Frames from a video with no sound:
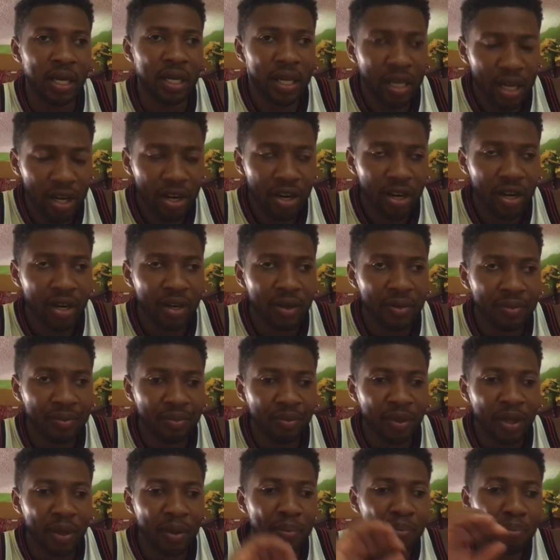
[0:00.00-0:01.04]
Here?
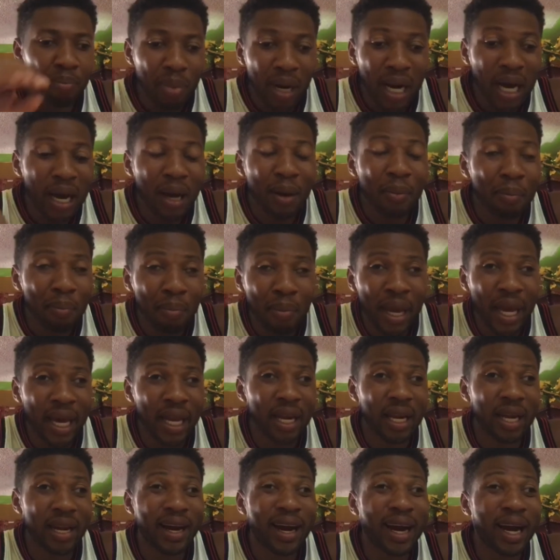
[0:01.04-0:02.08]
Black
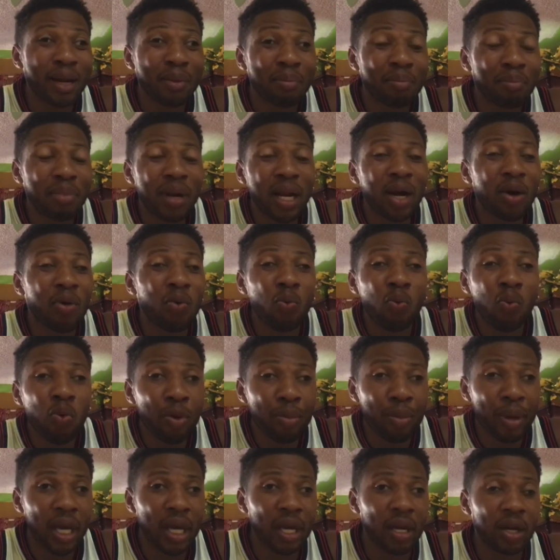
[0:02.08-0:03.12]
men and black
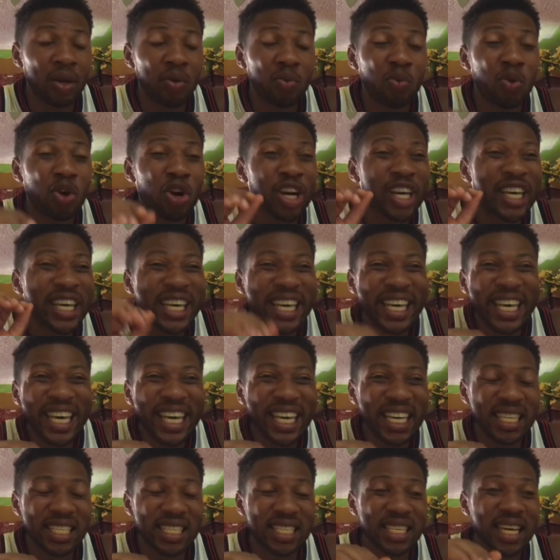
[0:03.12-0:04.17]
women were
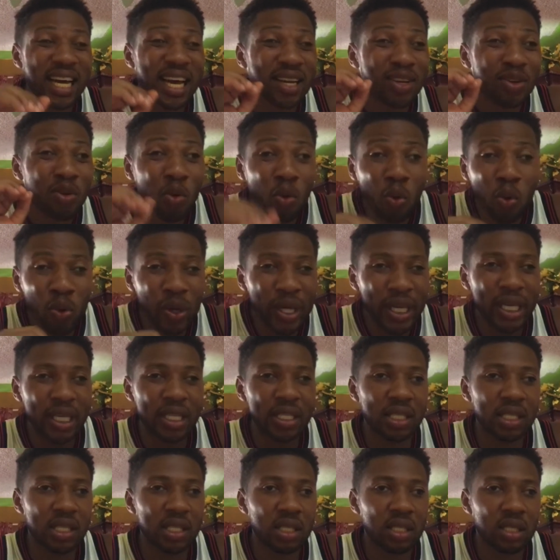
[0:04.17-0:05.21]
kings and
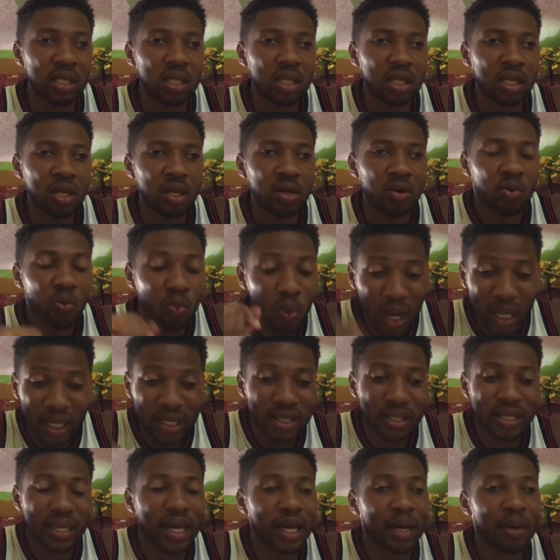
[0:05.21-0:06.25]
queens
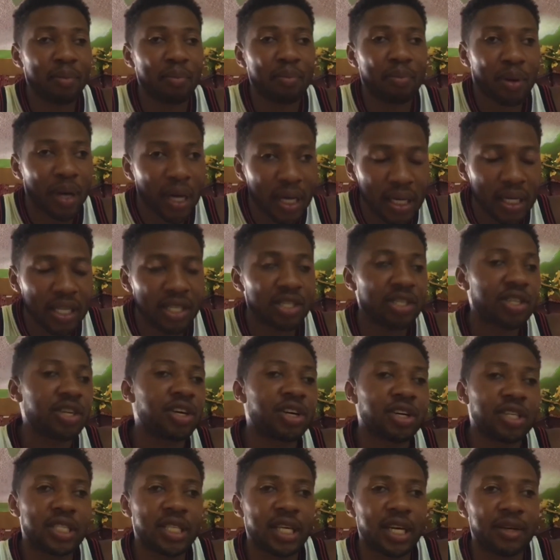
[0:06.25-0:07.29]
one time upon this
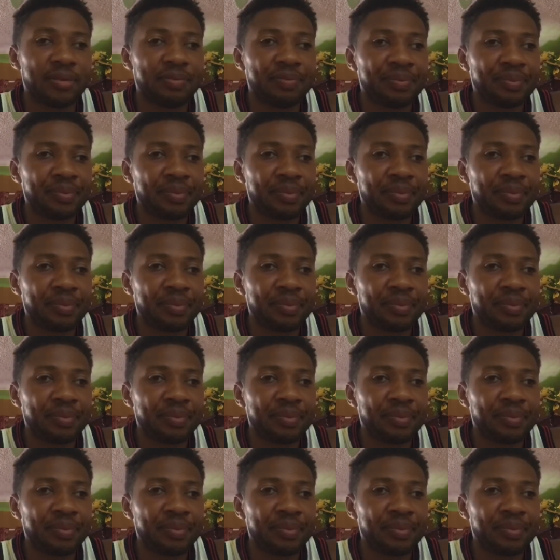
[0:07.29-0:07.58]
earth, yeah.